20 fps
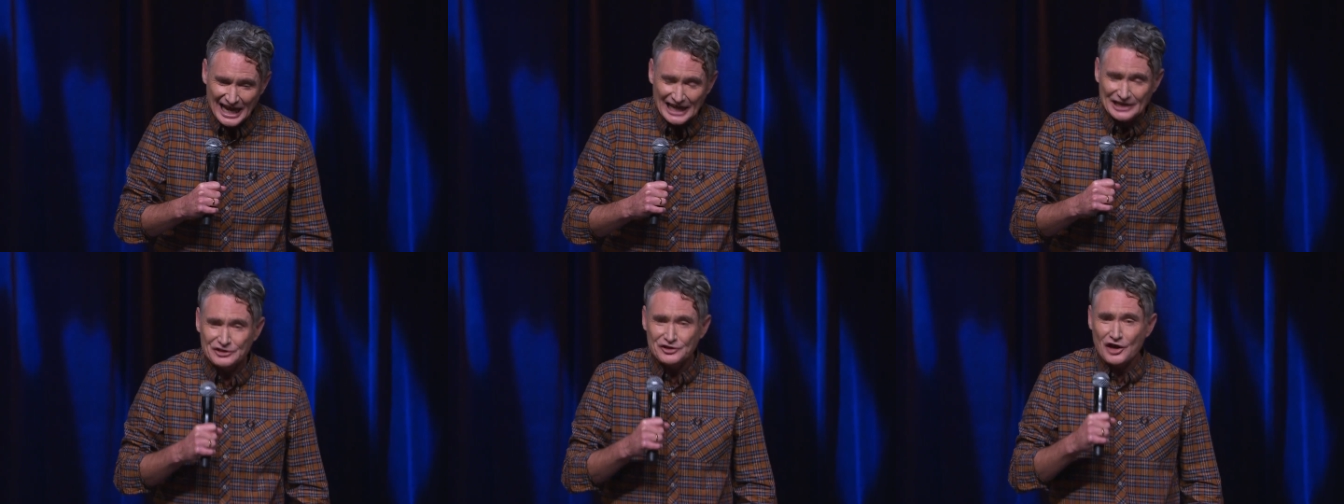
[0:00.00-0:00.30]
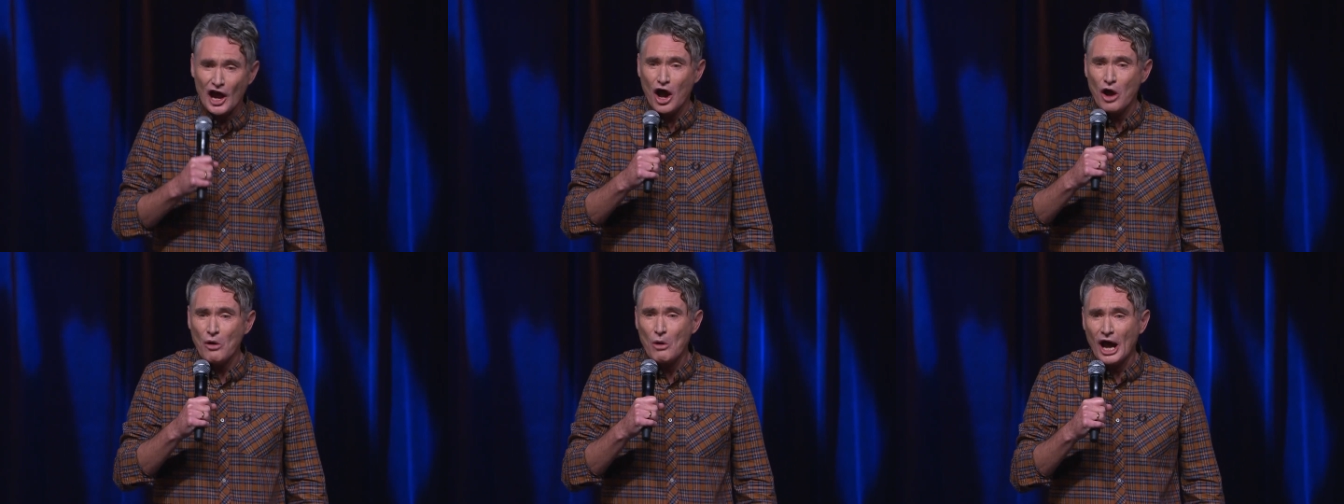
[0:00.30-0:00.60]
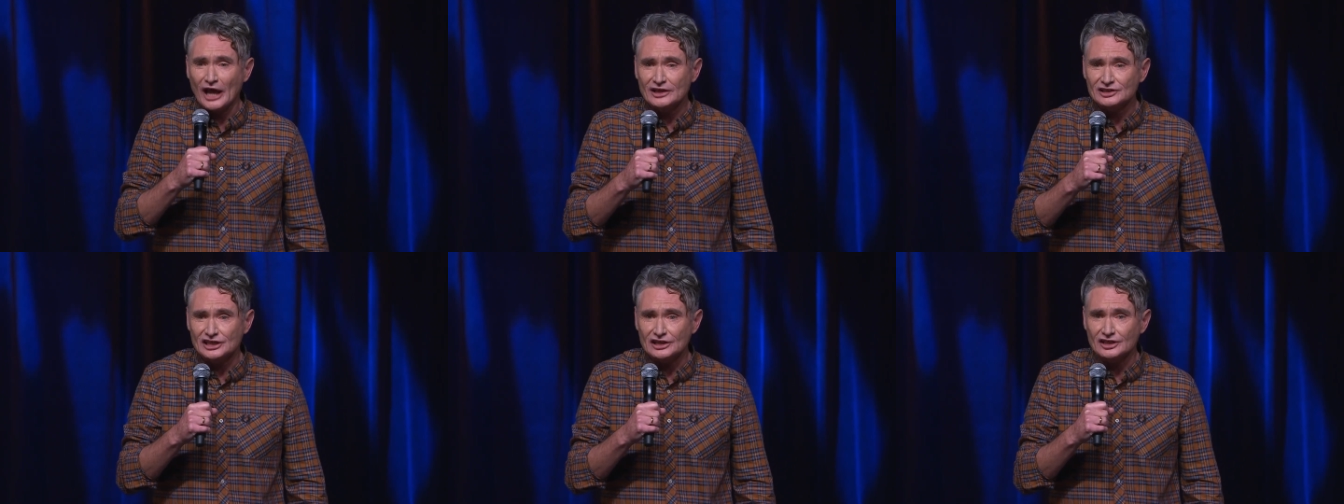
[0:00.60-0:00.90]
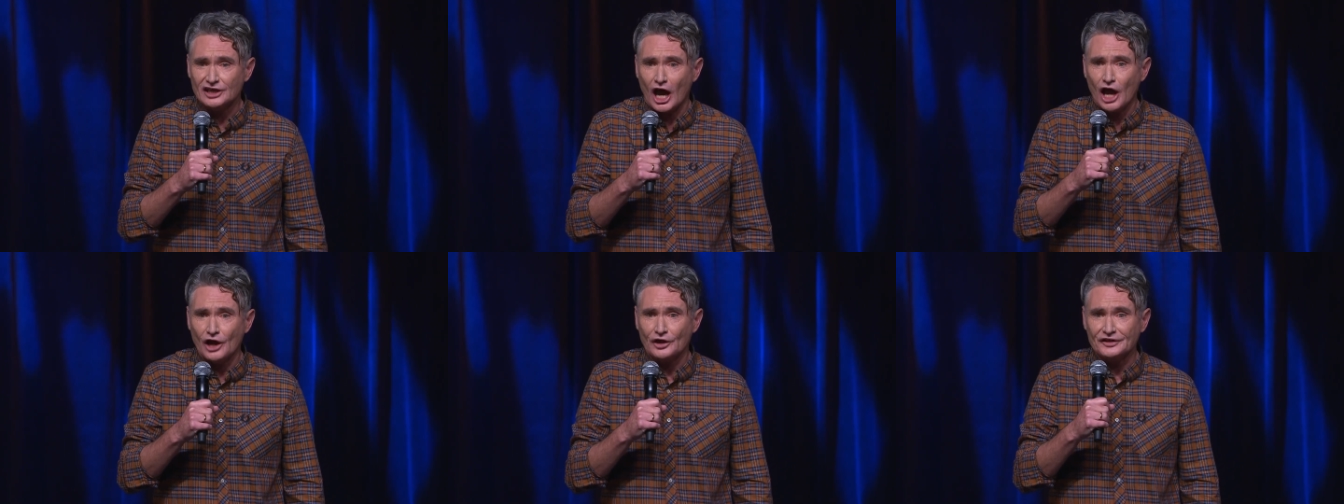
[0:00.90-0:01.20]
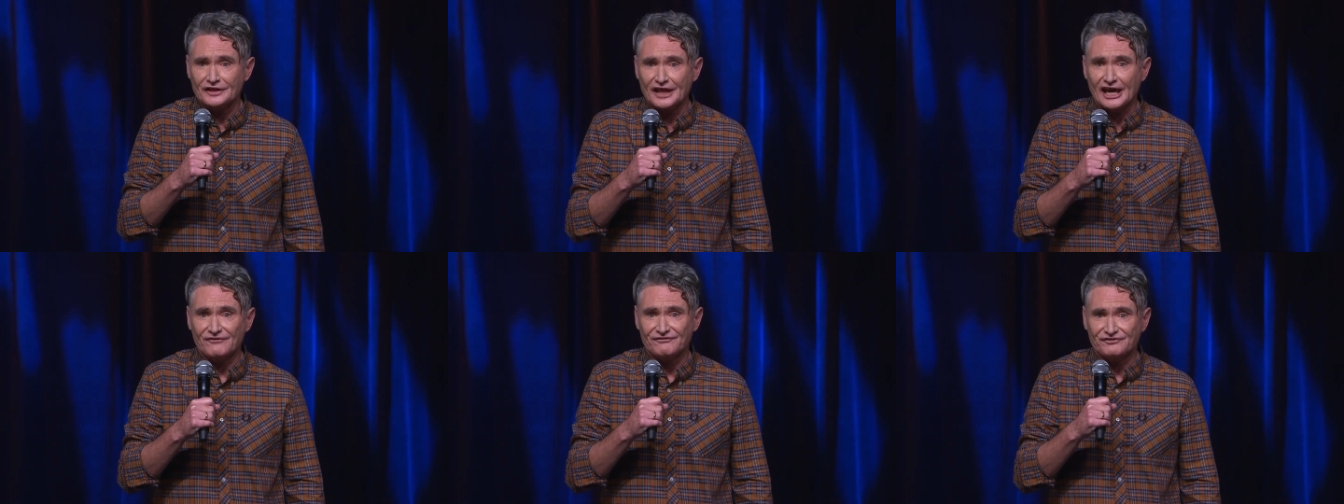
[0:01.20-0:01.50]
and no one can go
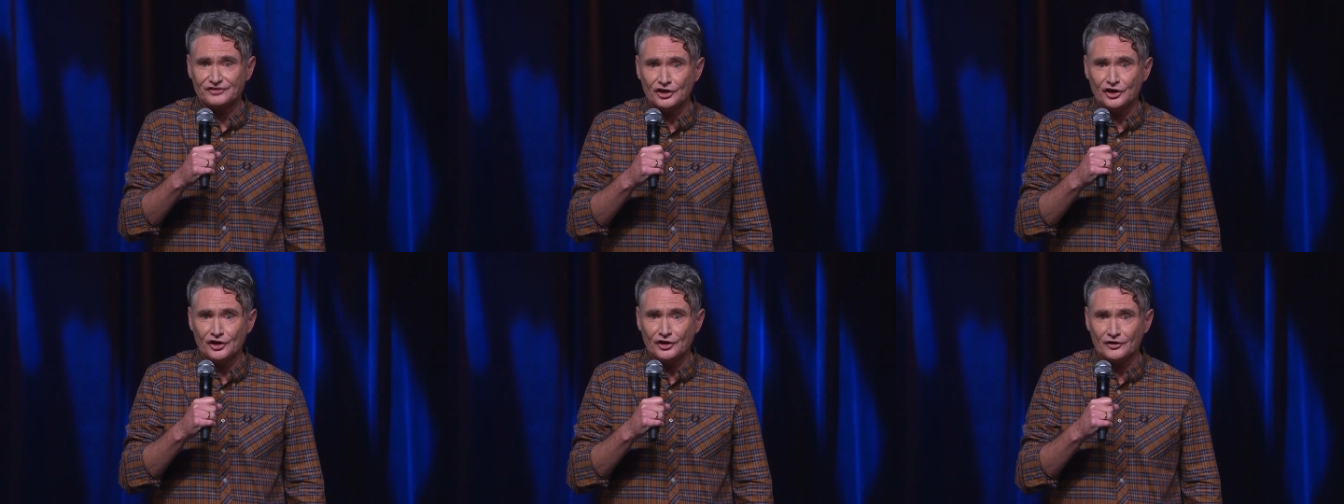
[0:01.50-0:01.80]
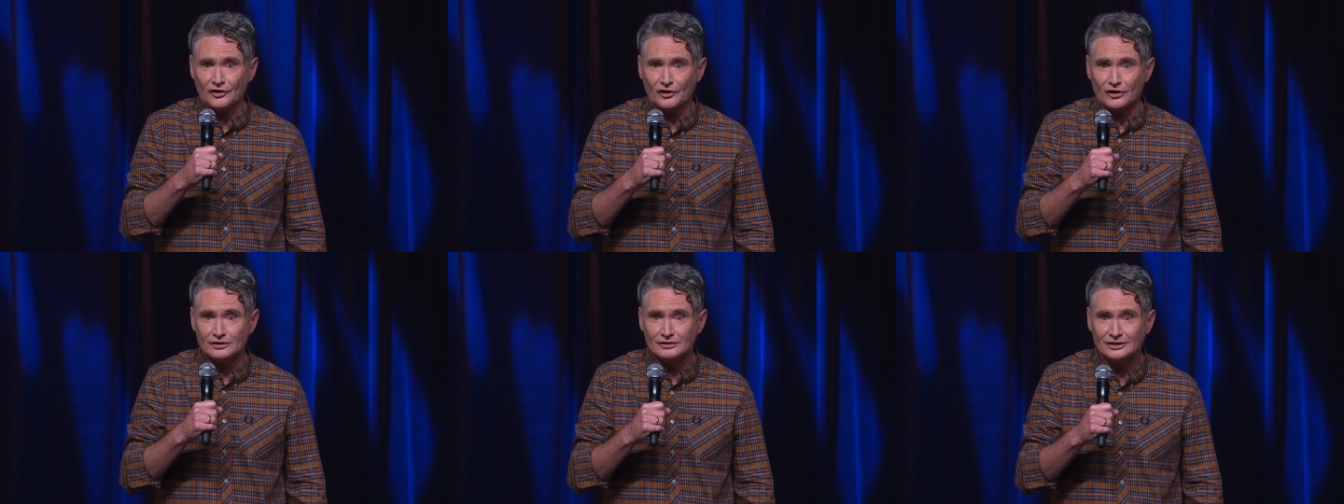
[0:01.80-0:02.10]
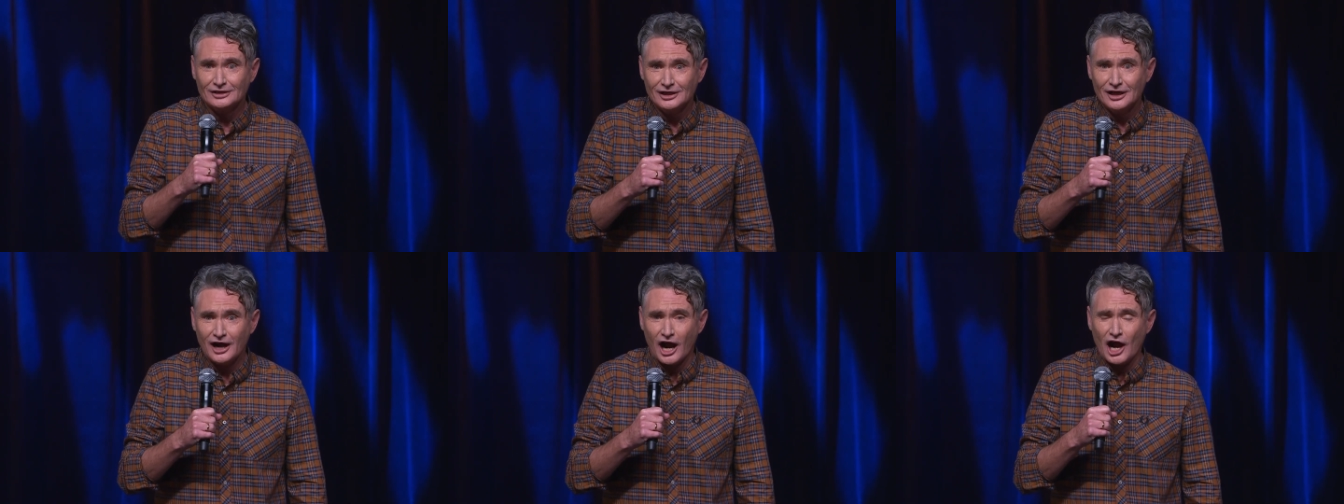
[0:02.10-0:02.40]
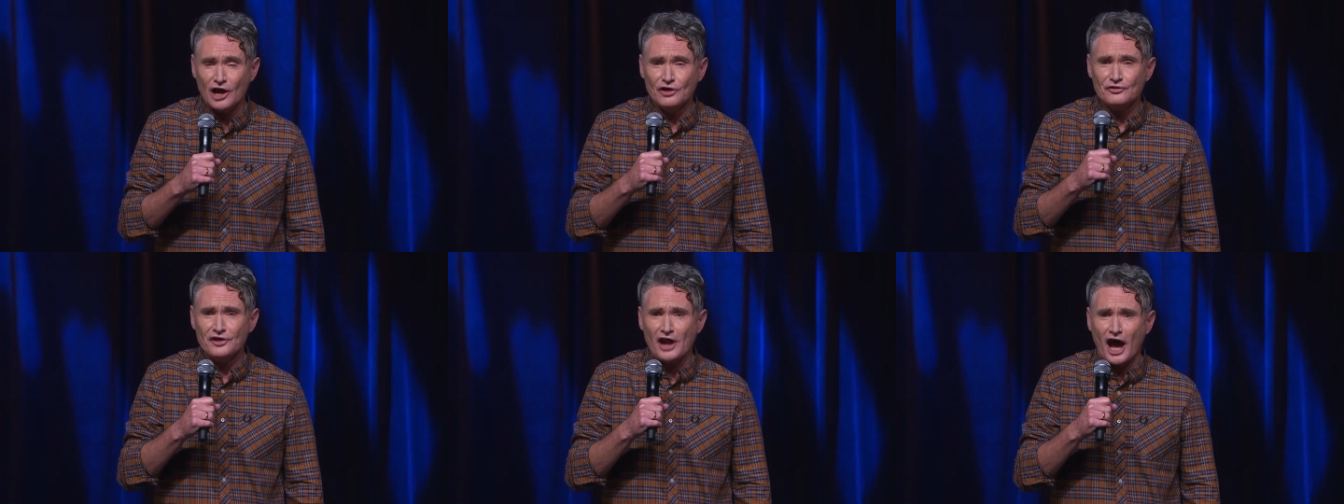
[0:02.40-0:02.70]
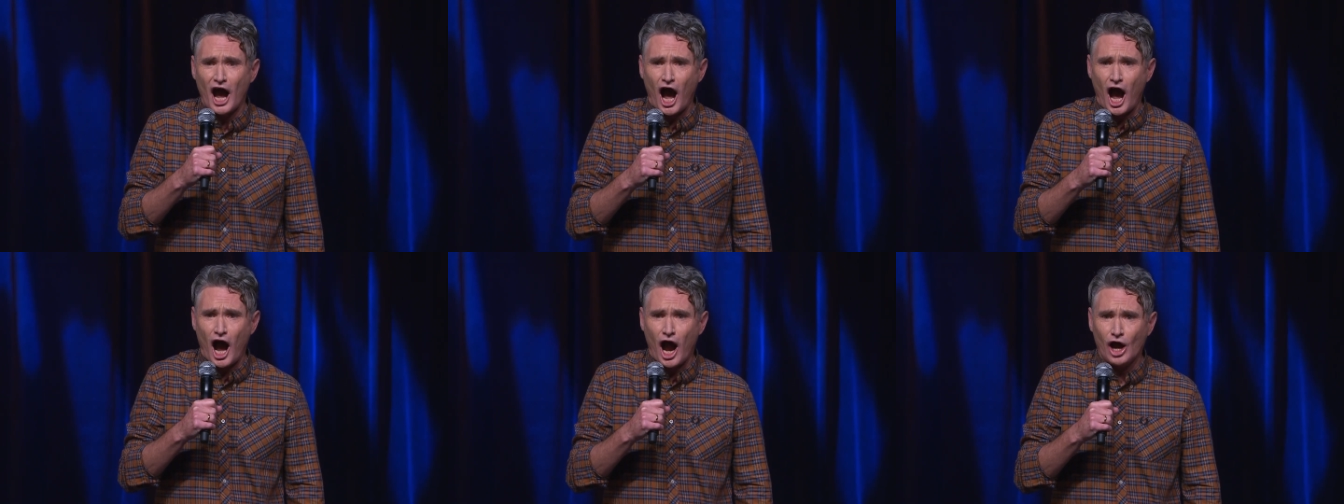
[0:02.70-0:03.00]
to their funeral. Oh
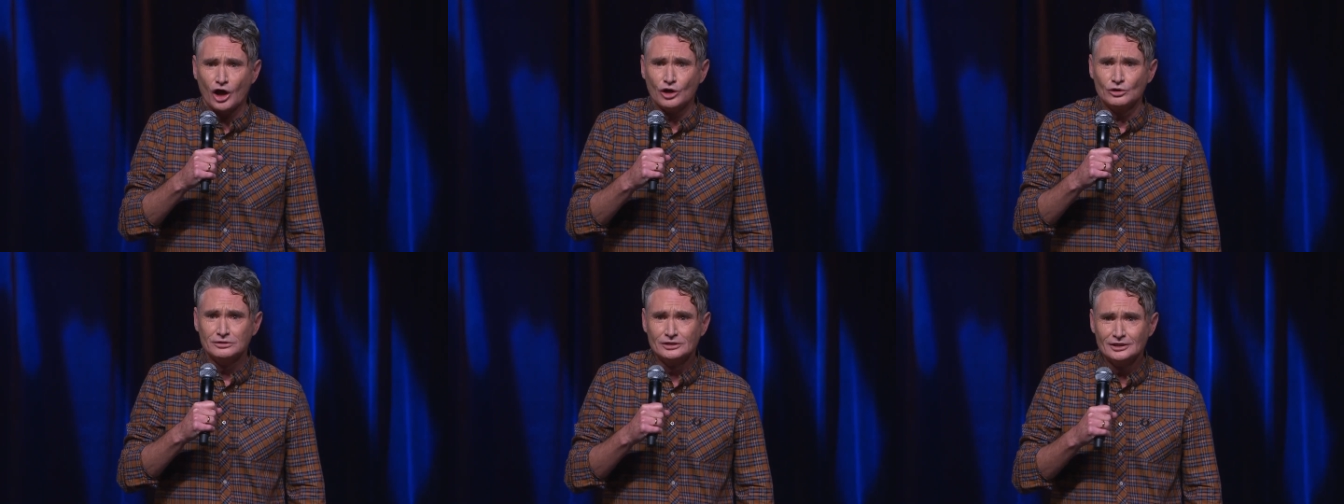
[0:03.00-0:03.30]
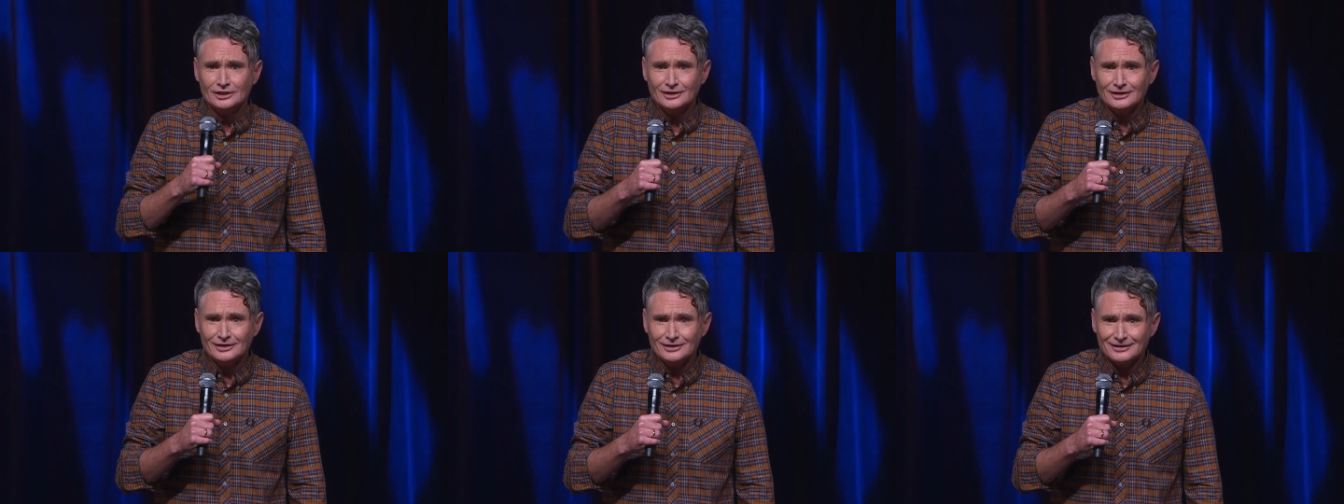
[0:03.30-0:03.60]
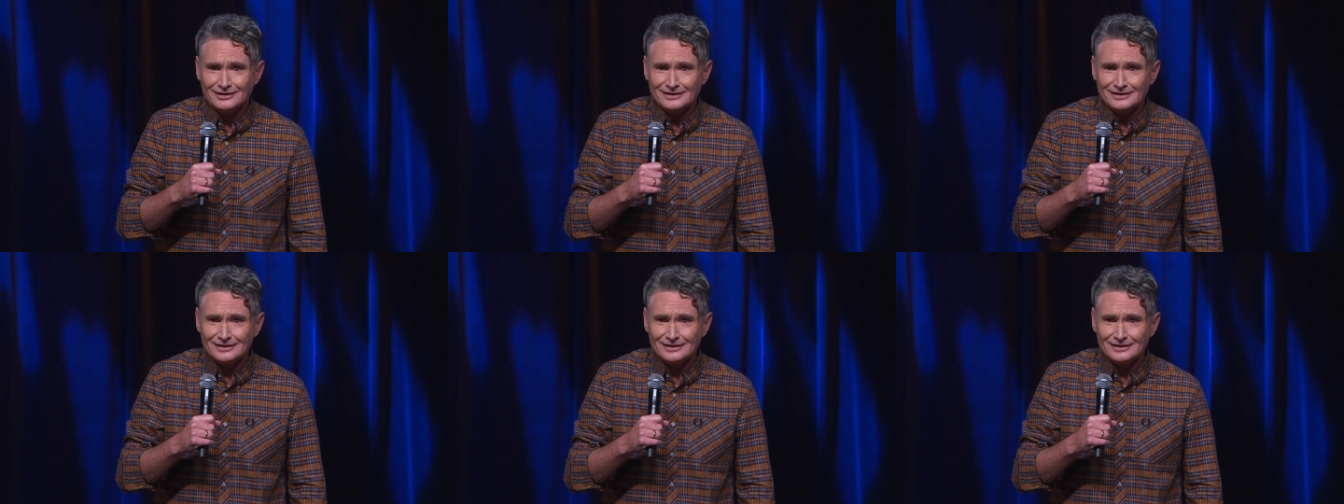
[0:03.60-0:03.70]
no!